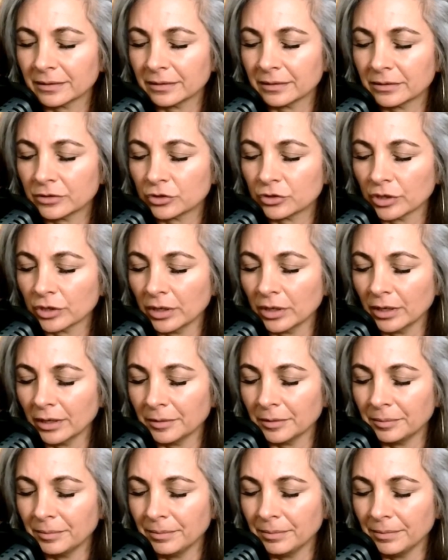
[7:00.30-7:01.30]
its
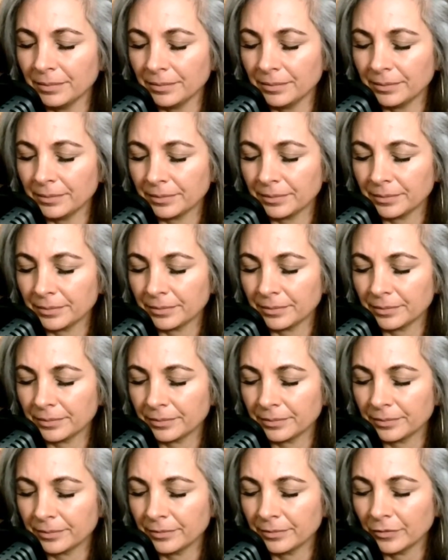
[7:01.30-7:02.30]
job.
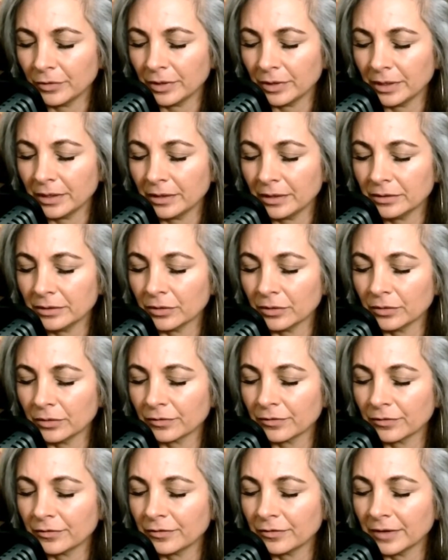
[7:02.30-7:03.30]
We
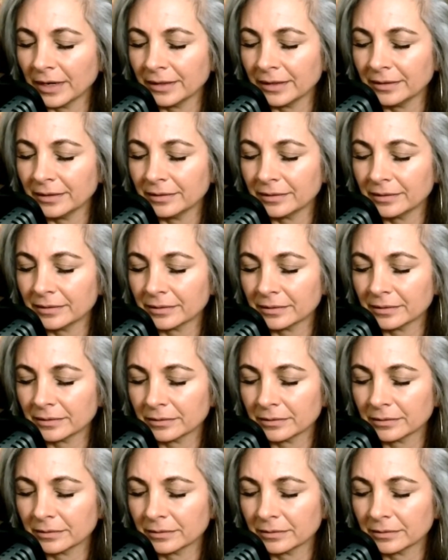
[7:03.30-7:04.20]
don't fight